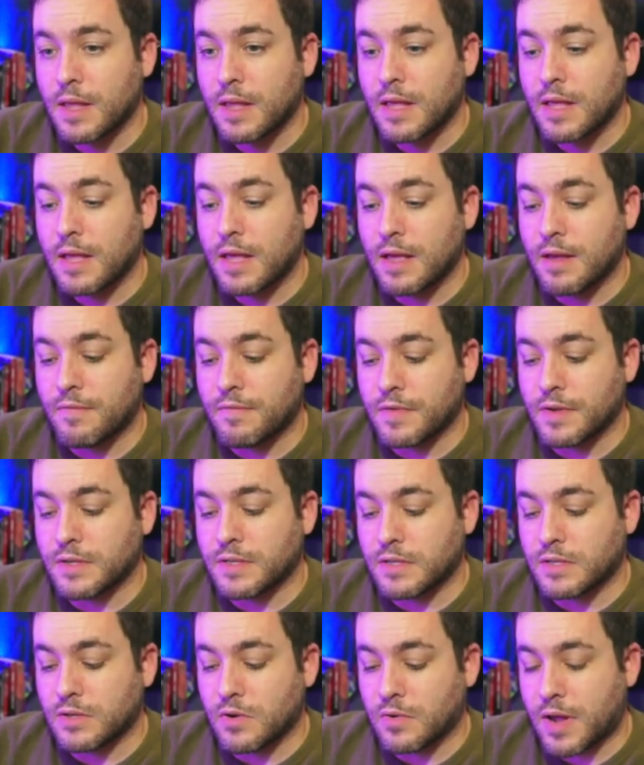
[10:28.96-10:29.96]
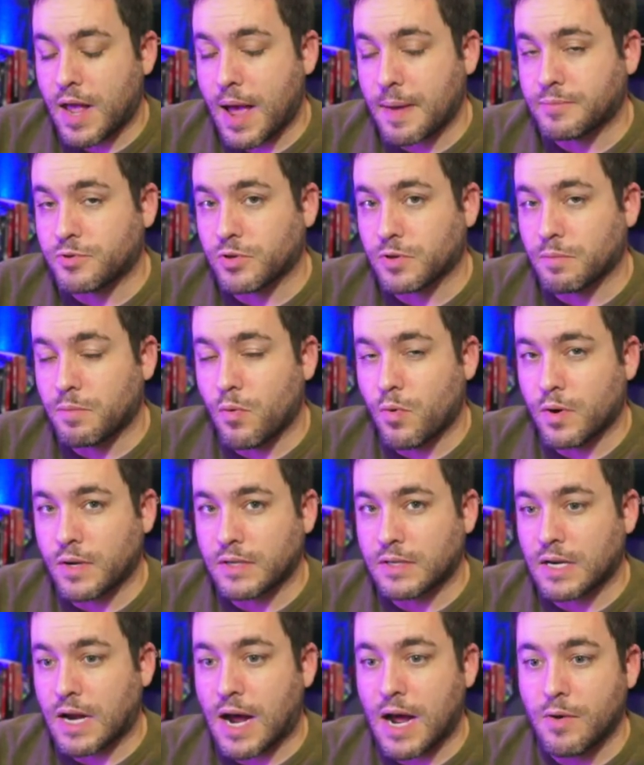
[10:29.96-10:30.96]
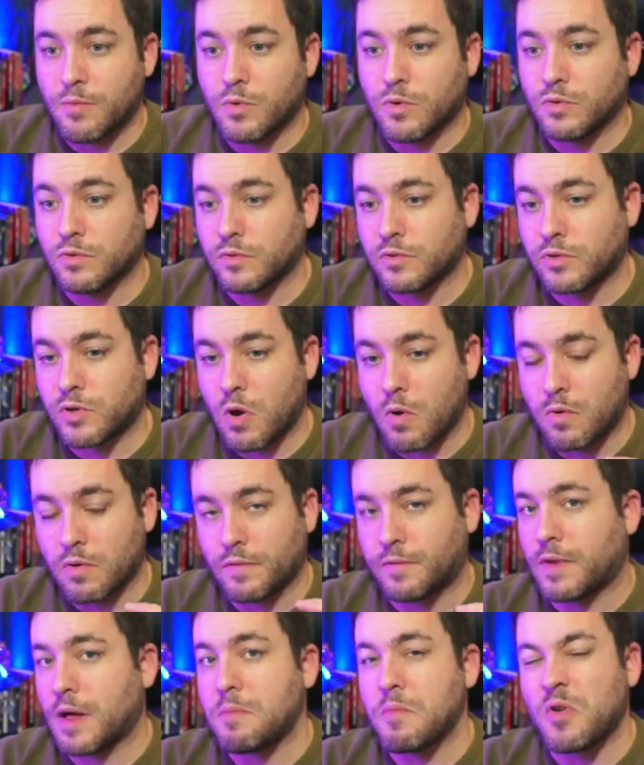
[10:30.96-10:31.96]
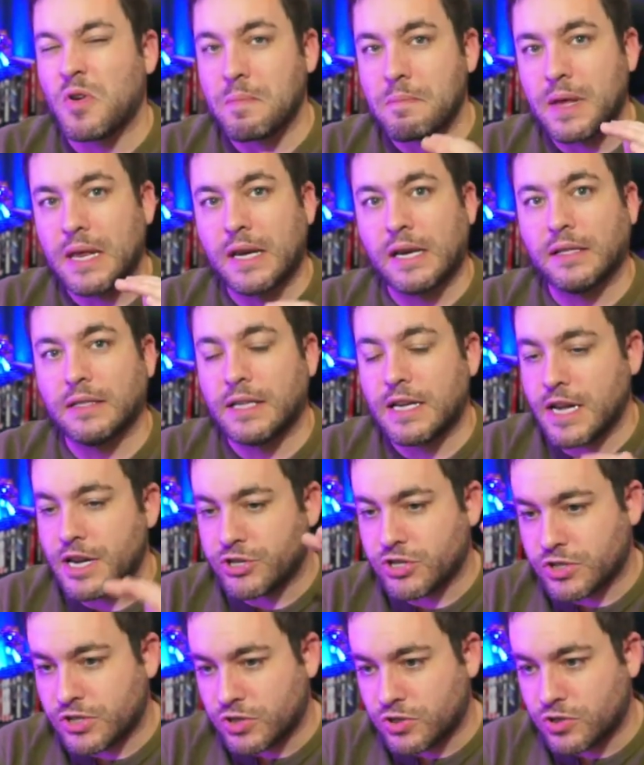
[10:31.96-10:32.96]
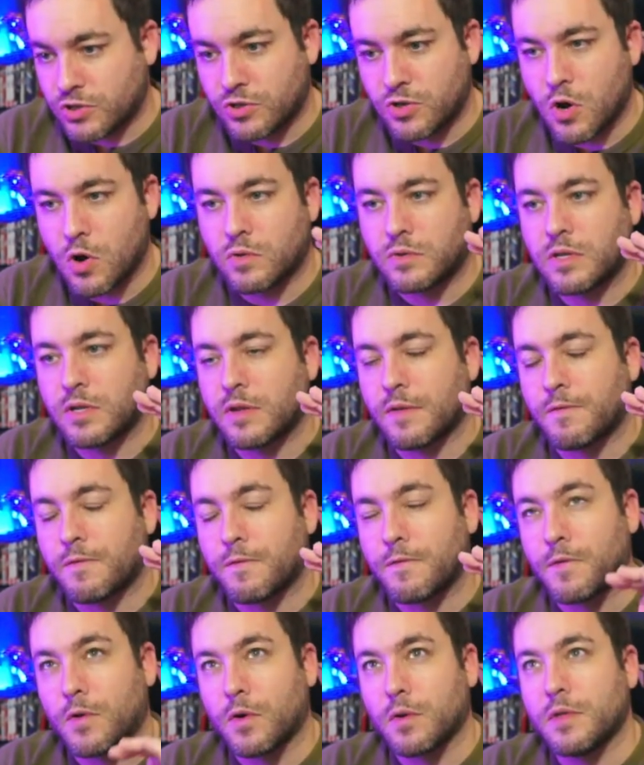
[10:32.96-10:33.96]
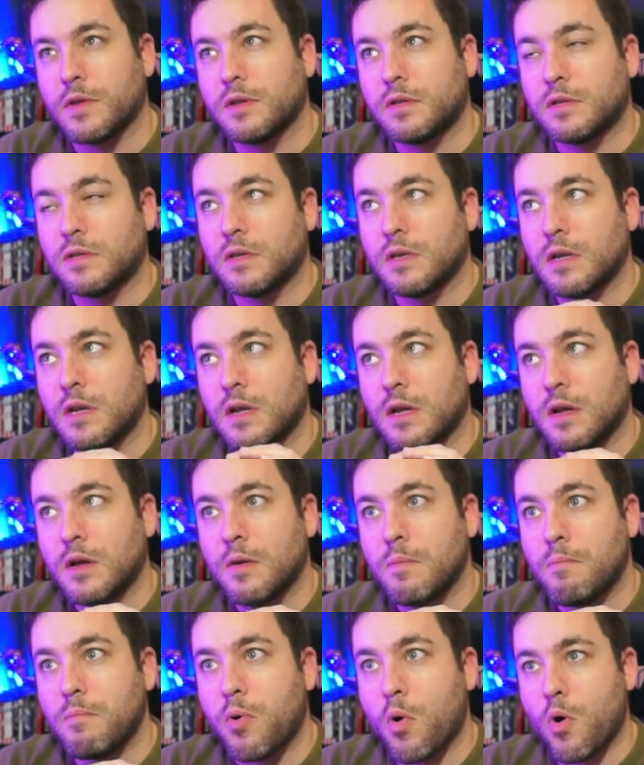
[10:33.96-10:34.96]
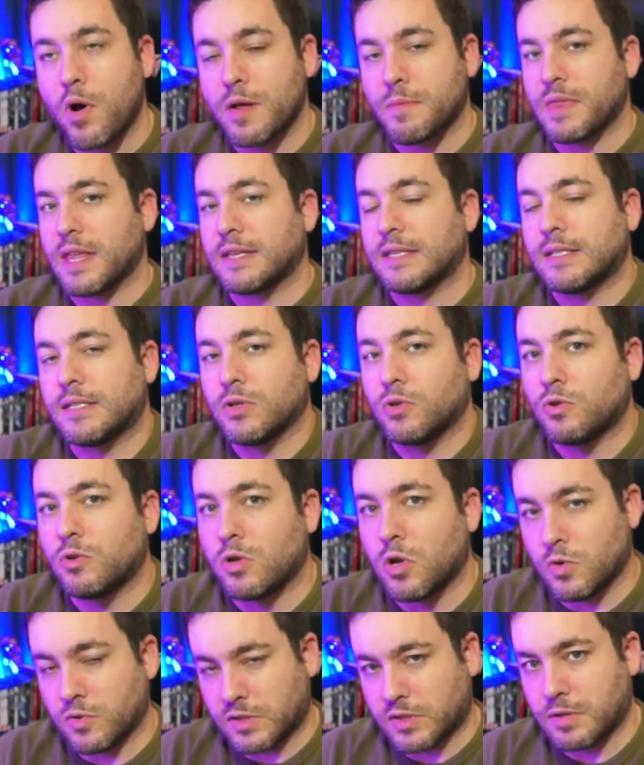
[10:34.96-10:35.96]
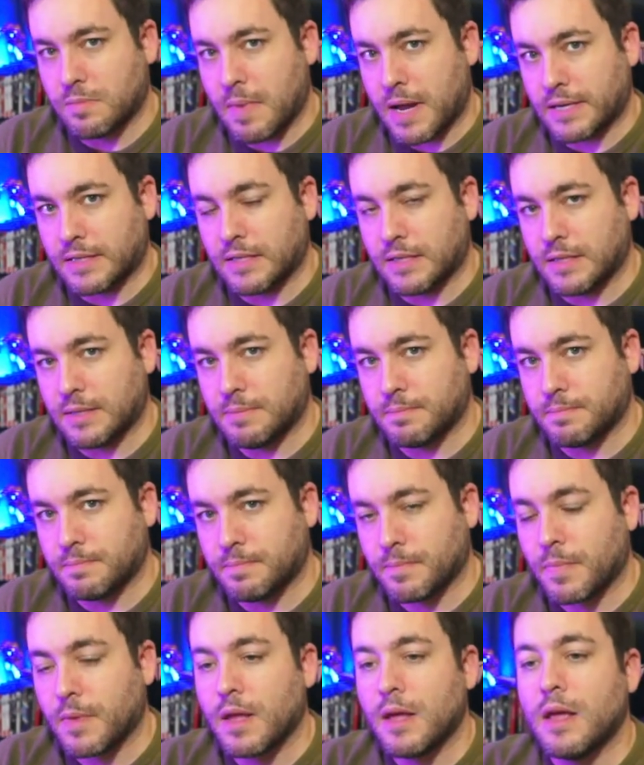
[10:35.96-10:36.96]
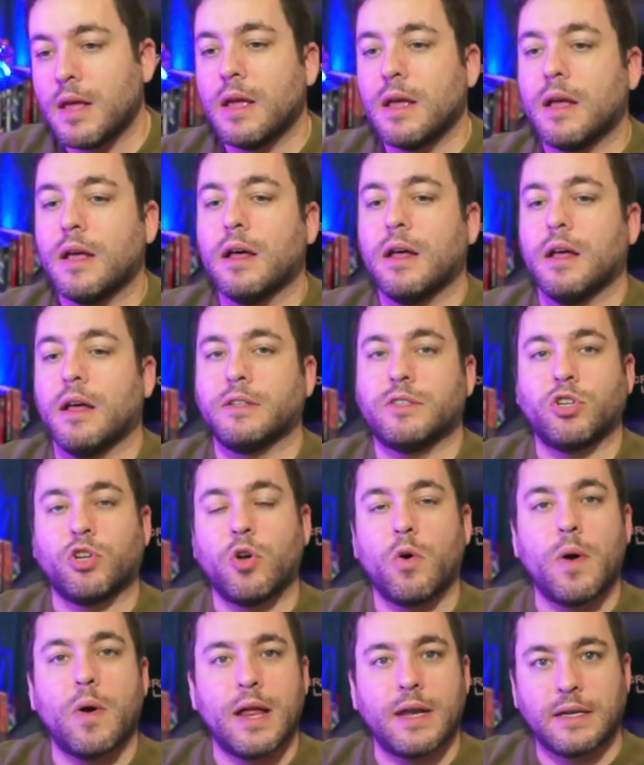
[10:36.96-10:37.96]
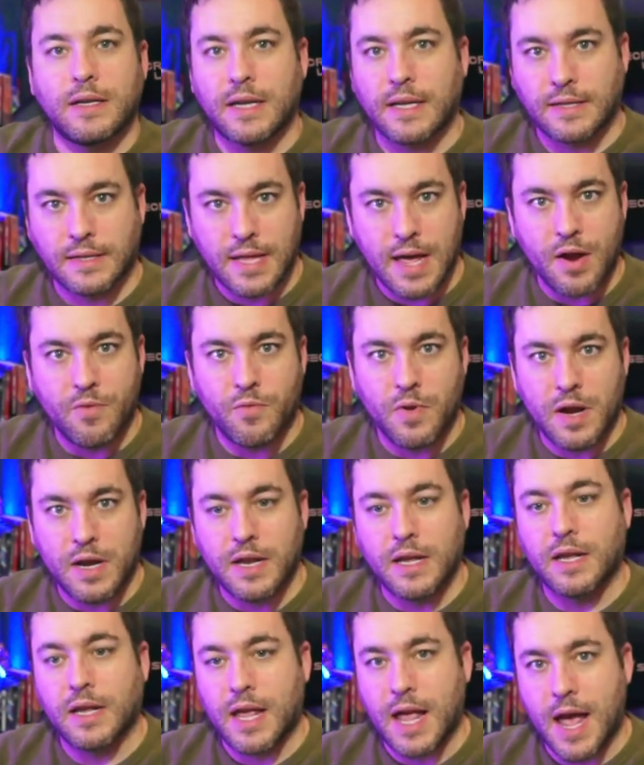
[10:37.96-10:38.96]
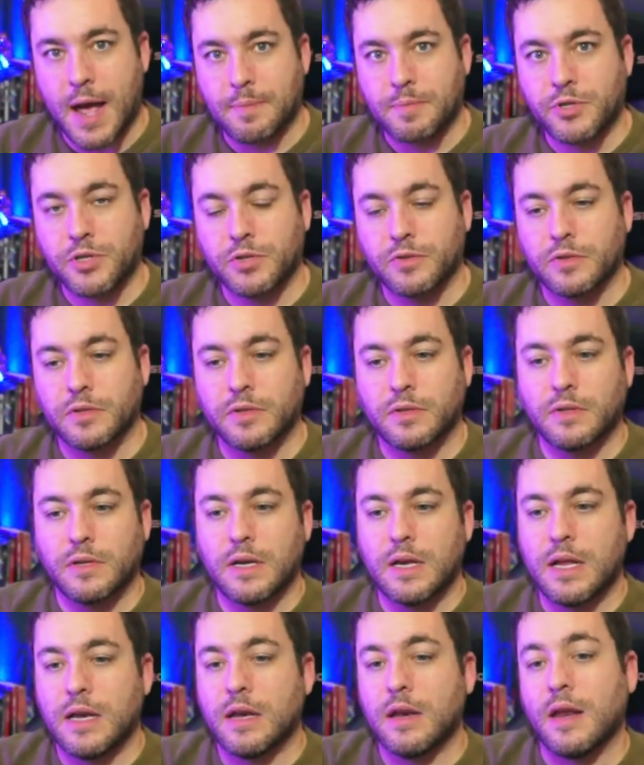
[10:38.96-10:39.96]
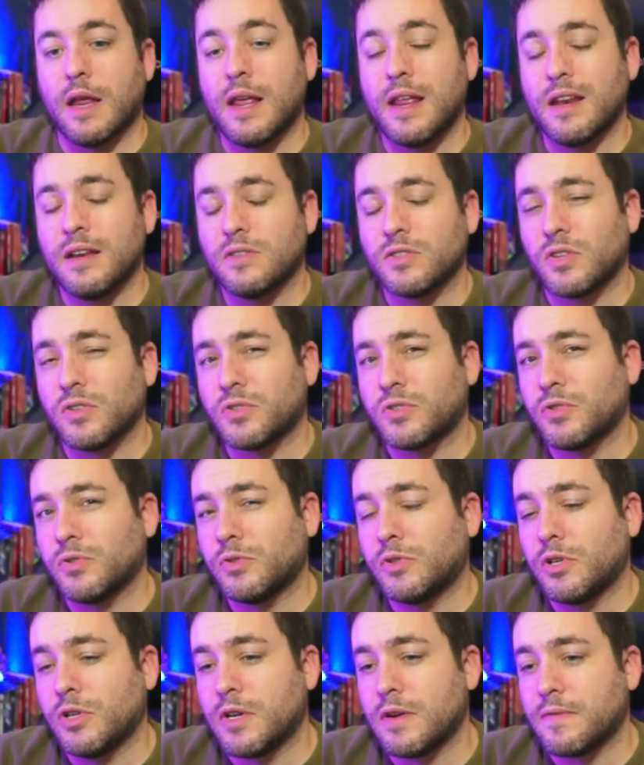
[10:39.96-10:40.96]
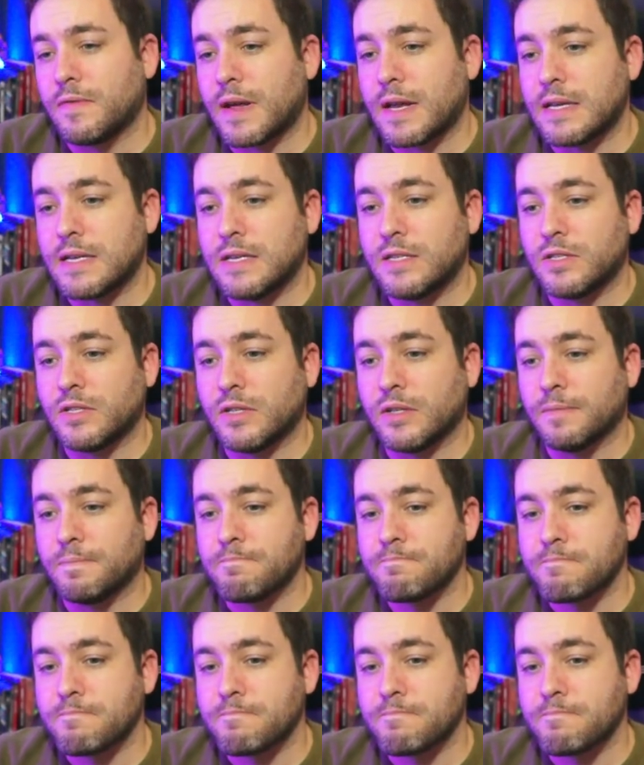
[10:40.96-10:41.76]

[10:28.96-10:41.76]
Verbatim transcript: if it's you know capturing points, I will go into flight mode immediately and just go to the furthest point that's still close to my team uh, to go ahead and get that ready and captured. And and it's also good if I need to